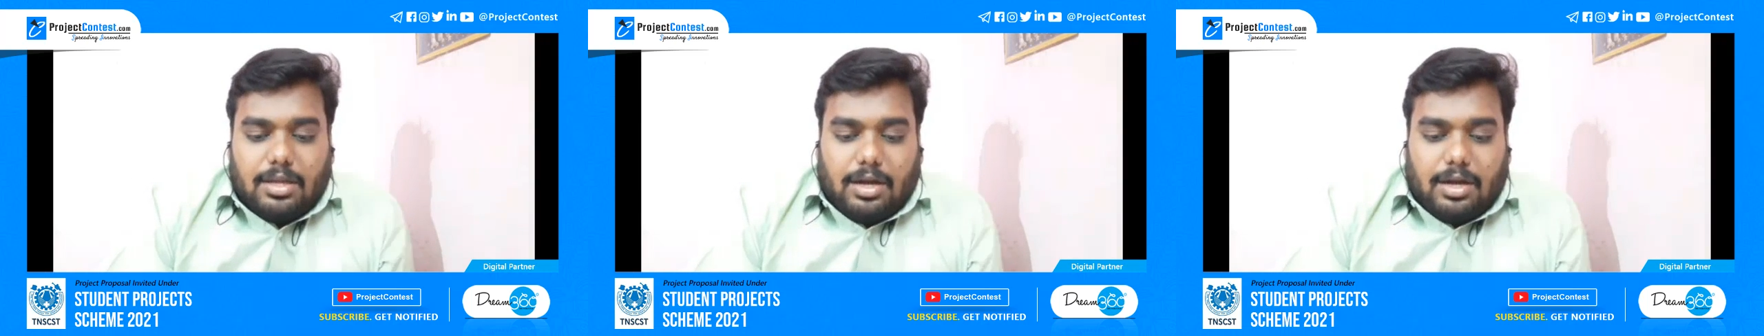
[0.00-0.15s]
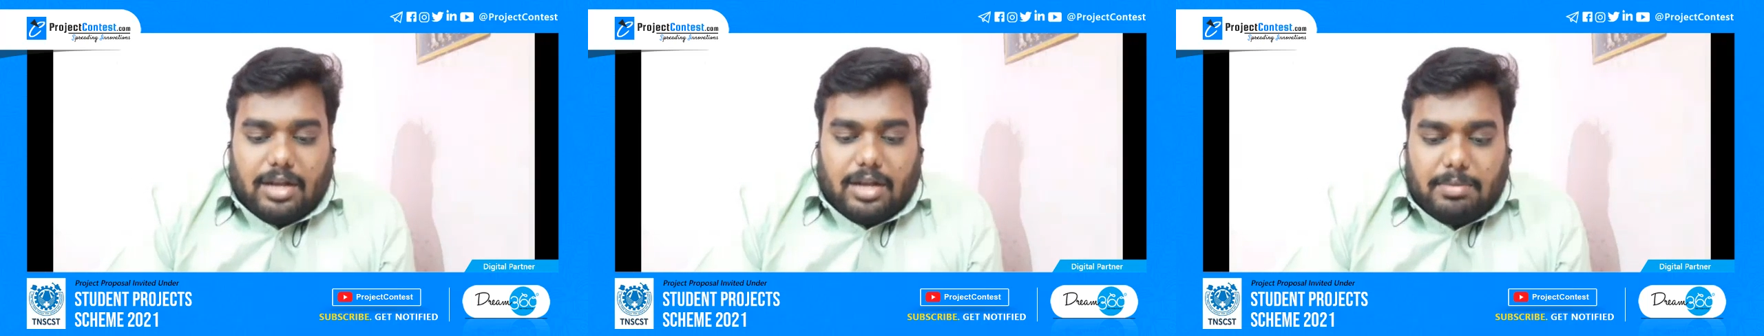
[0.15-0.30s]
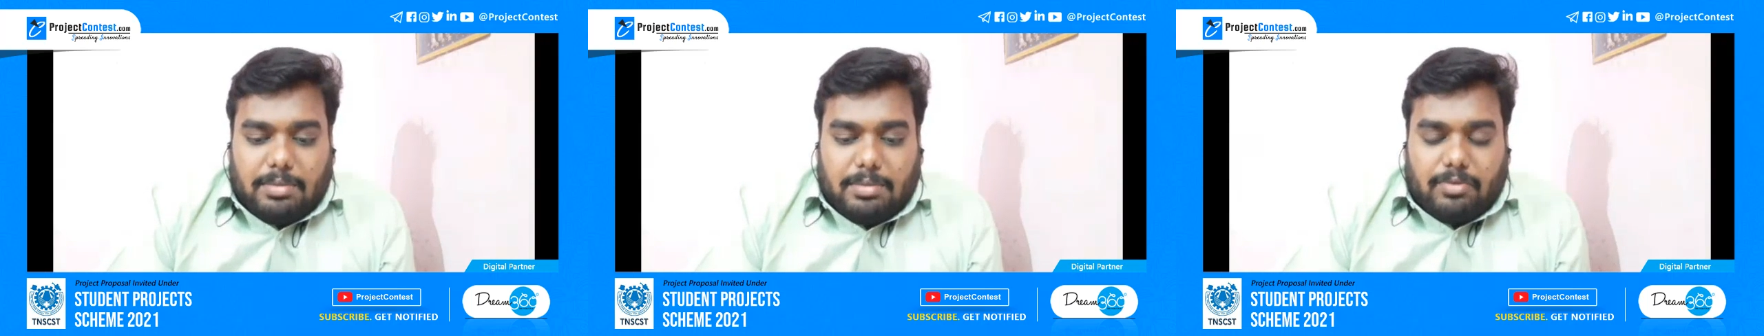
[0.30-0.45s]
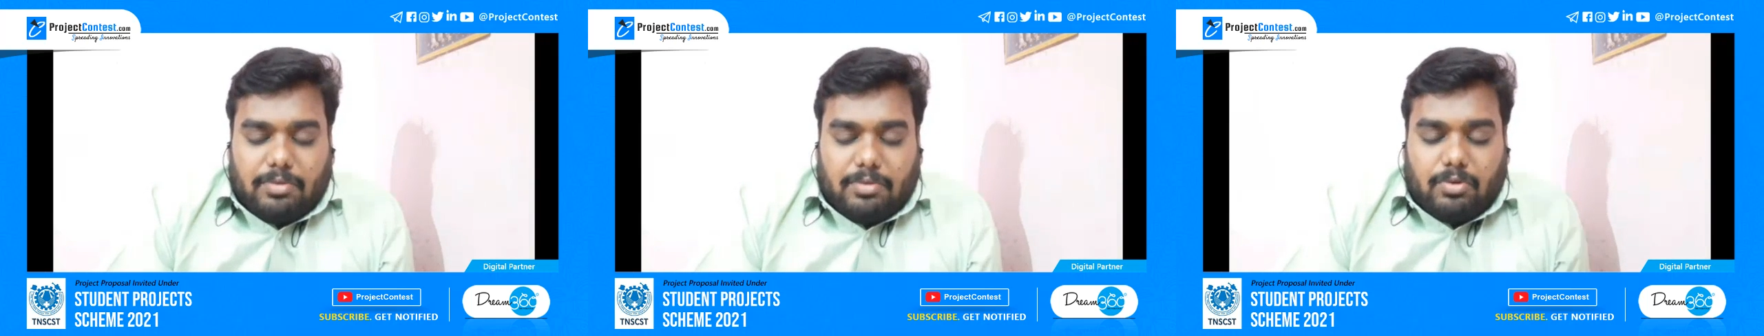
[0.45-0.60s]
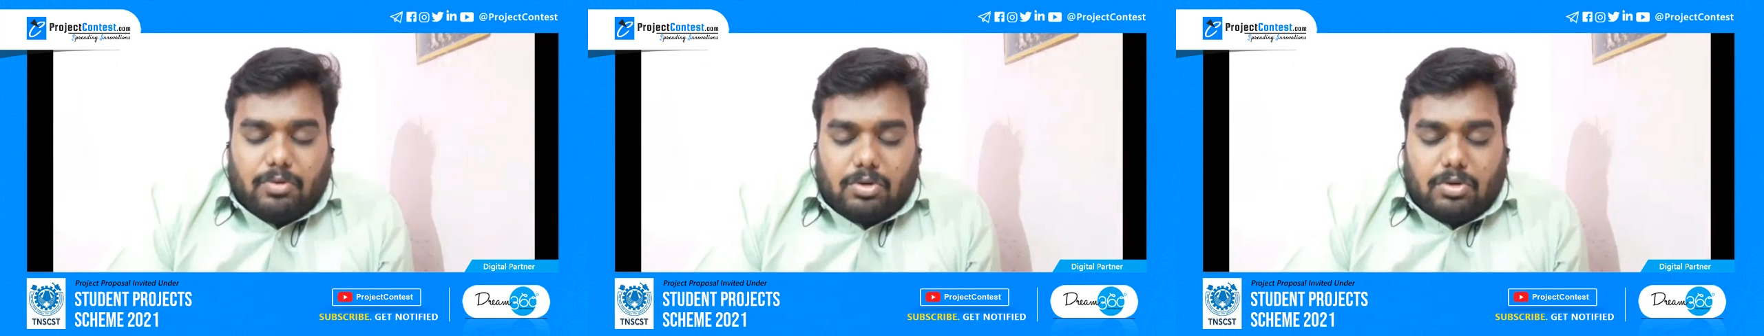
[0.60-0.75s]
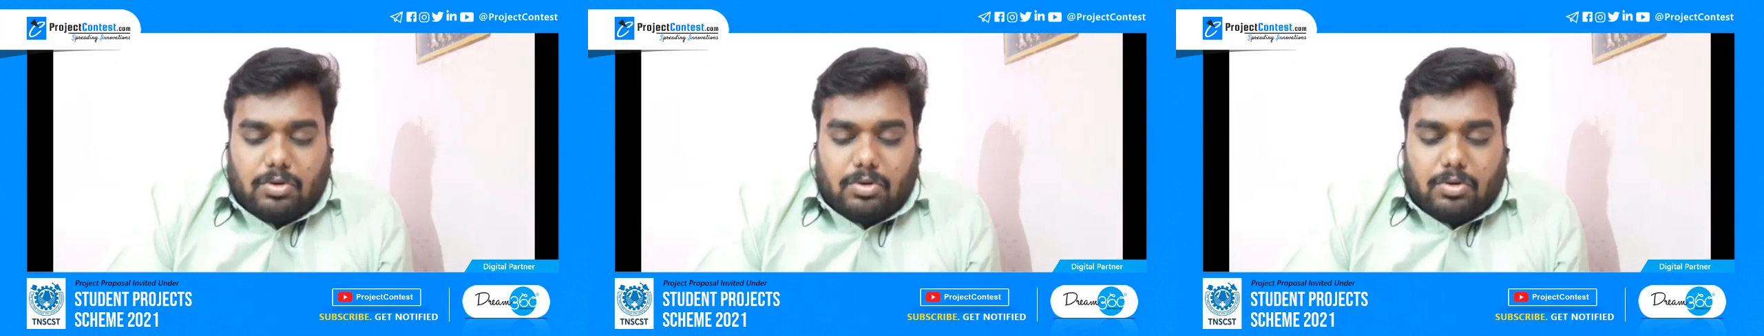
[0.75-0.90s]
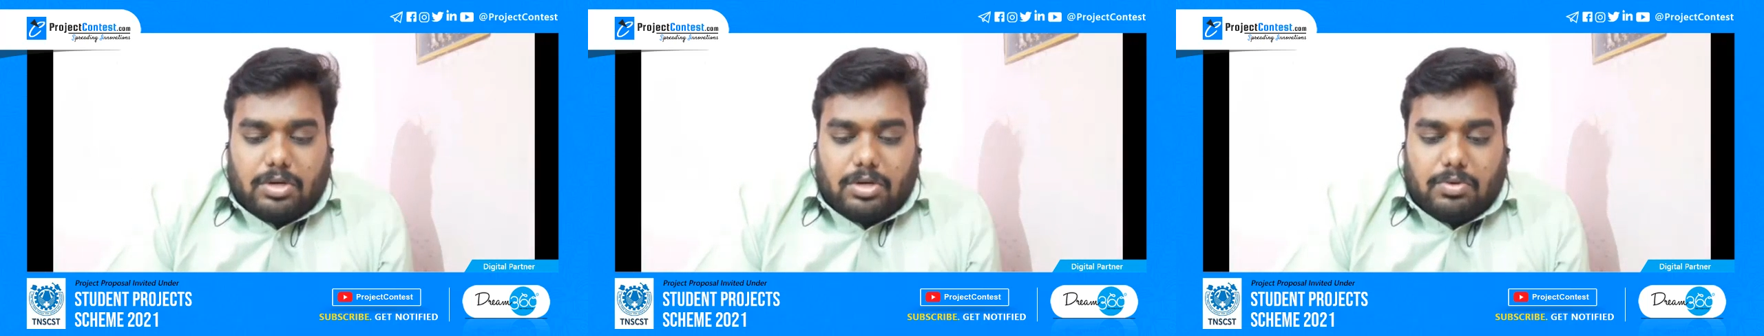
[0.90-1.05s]
on or before
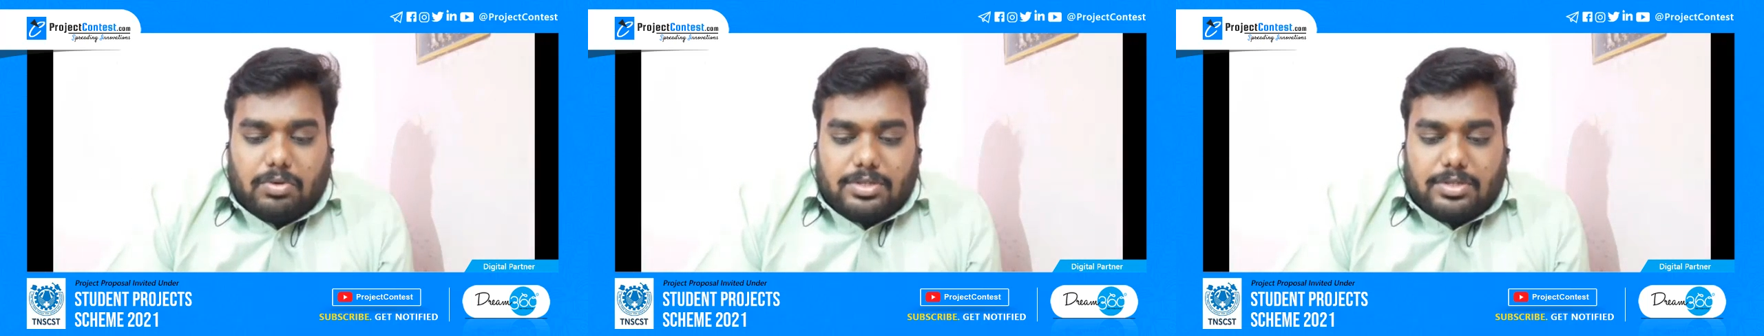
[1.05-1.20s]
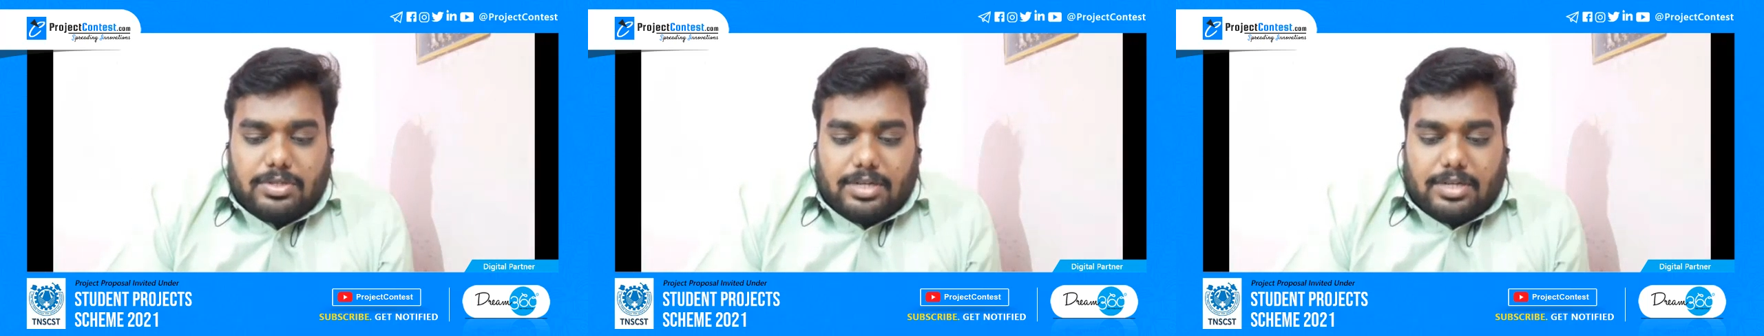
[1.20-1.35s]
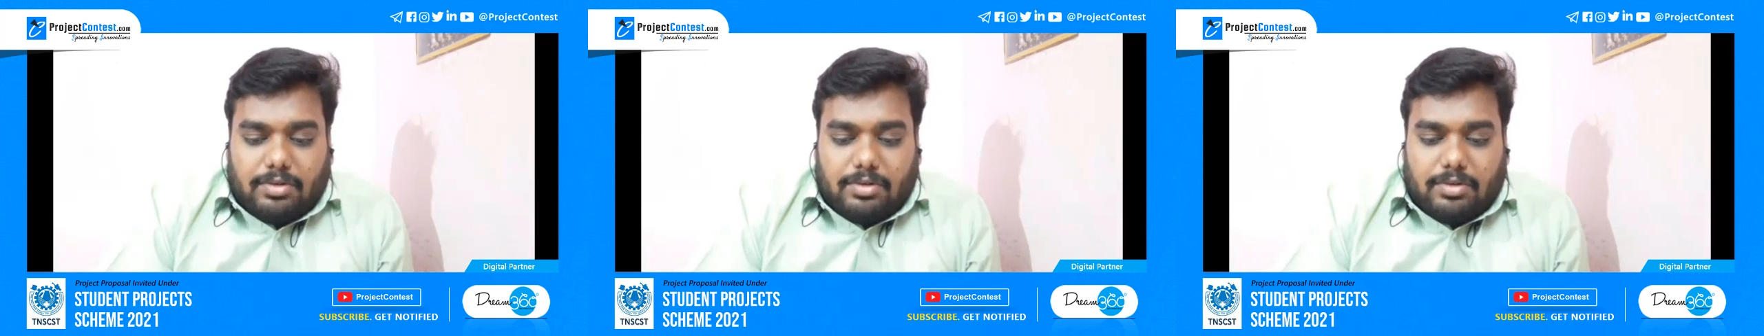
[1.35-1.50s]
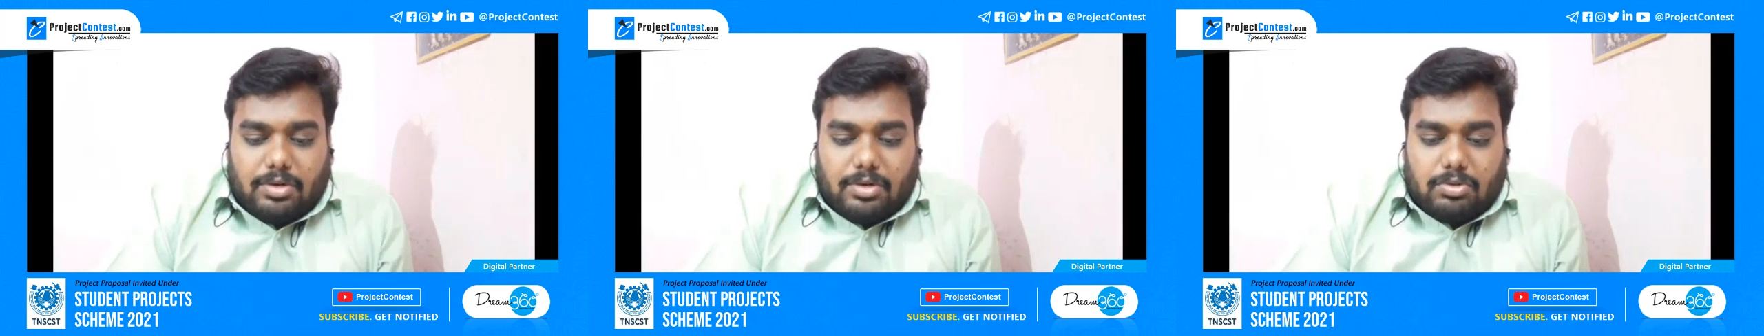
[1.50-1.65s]
21 January